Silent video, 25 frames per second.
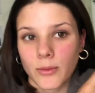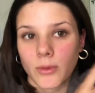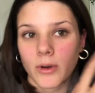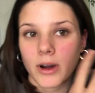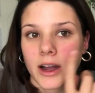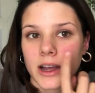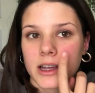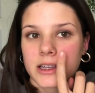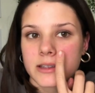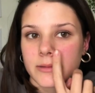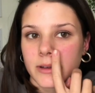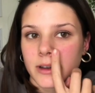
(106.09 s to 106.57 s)

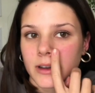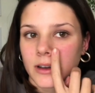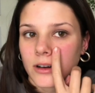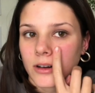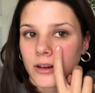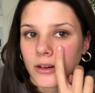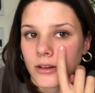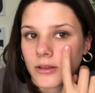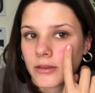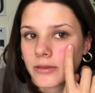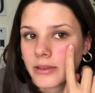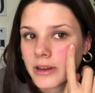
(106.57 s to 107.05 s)
Why is my
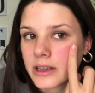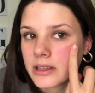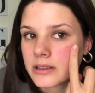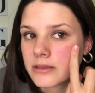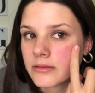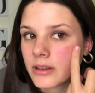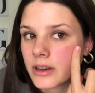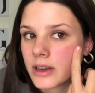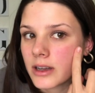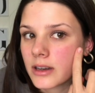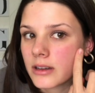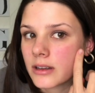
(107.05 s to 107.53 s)
whole
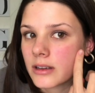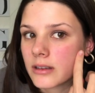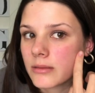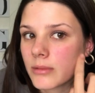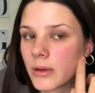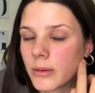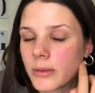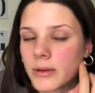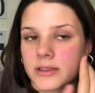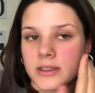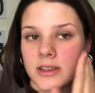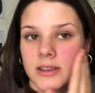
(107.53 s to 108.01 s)
face red?
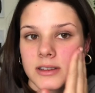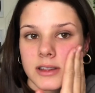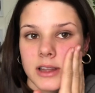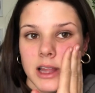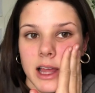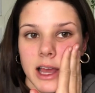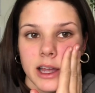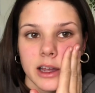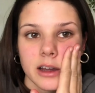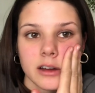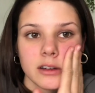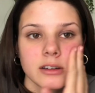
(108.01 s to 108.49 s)
Probably because I was
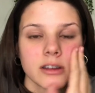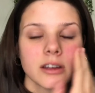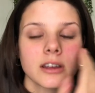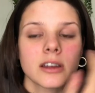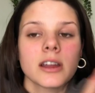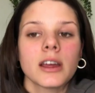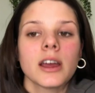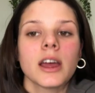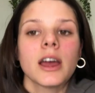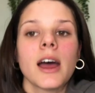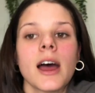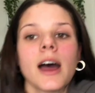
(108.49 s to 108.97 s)
lying on it.
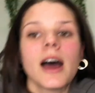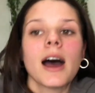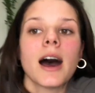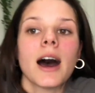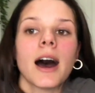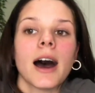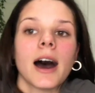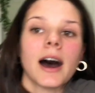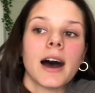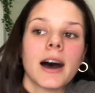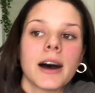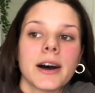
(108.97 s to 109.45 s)

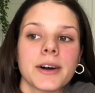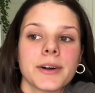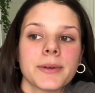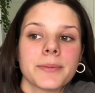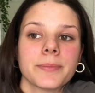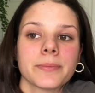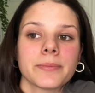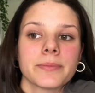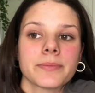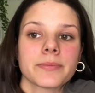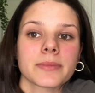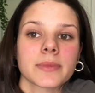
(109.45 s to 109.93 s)

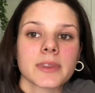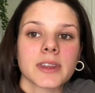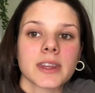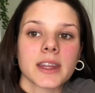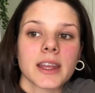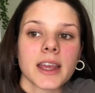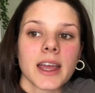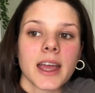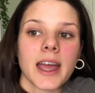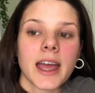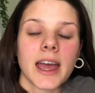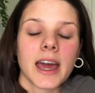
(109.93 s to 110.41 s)
Um,
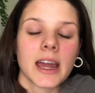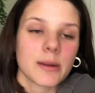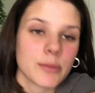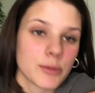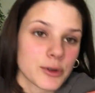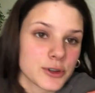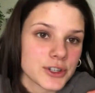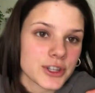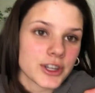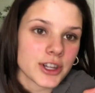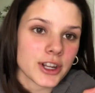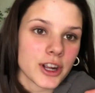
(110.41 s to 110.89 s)
and I'm
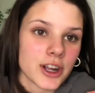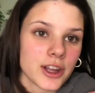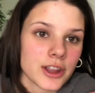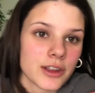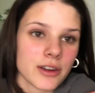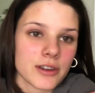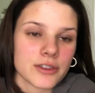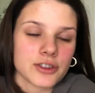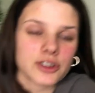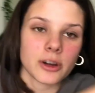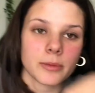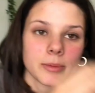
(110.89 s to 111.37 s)
also gonna go
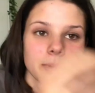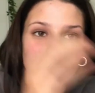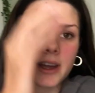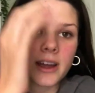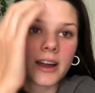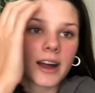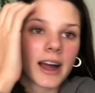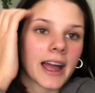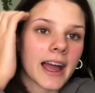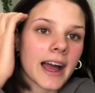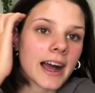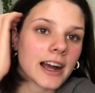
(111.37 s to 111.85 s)
through shopping.
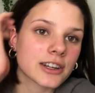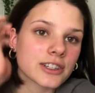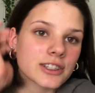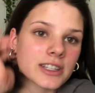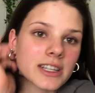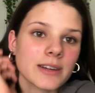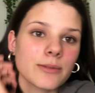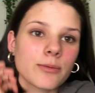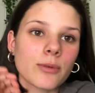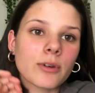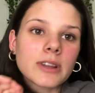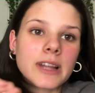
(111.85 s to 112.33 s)
I
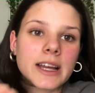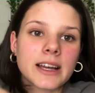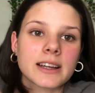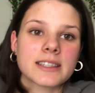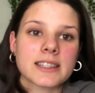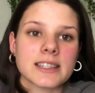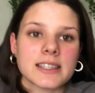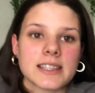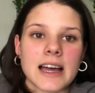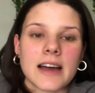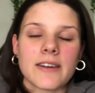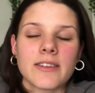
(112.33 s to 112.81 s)
actually like
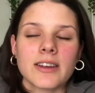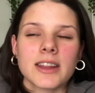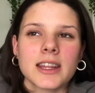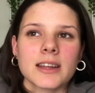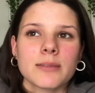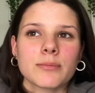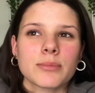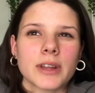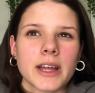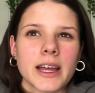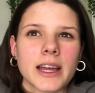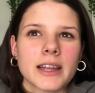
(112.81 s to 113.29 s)
didn't have
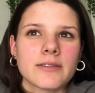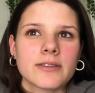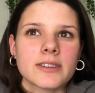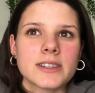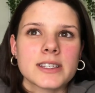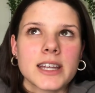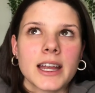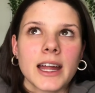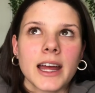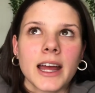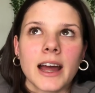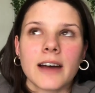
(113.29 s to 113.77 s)
anything planned for
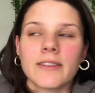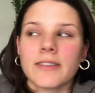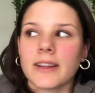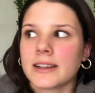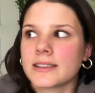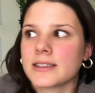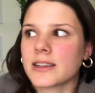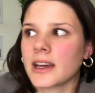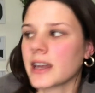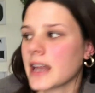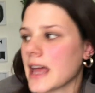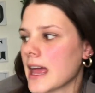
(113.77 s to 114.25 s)
today. I've
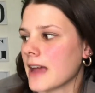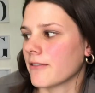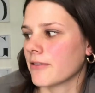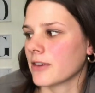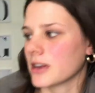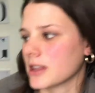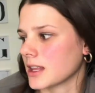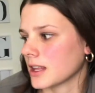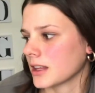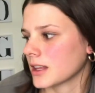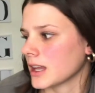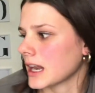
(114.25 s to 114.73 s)
like done
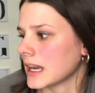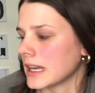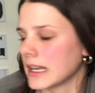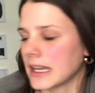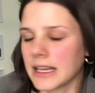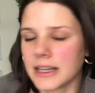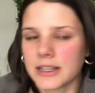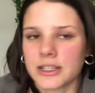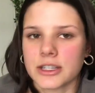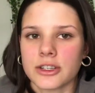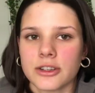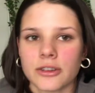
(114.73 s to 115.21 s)
everything that I
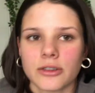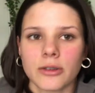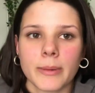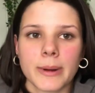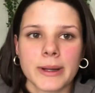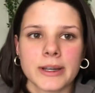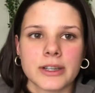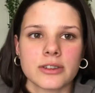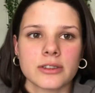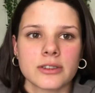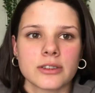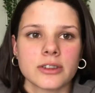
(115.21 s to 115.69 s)
need to do on
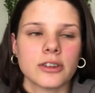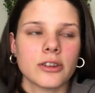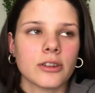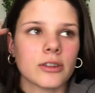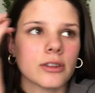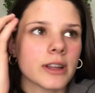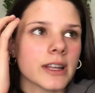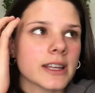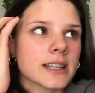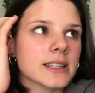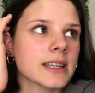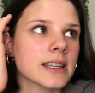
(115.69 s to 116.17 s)
my
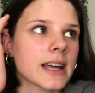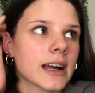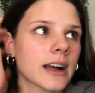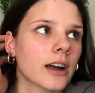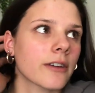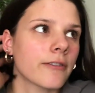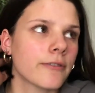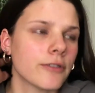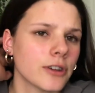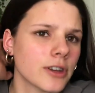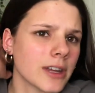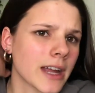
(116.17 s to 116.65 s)
to-do list like a
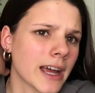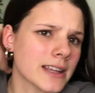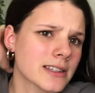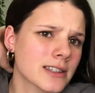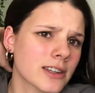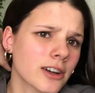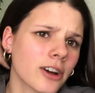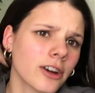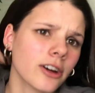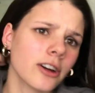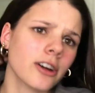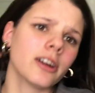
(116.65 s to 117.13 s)
few days
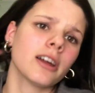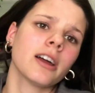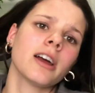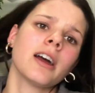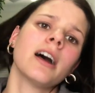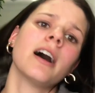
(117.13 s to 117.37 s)
ago.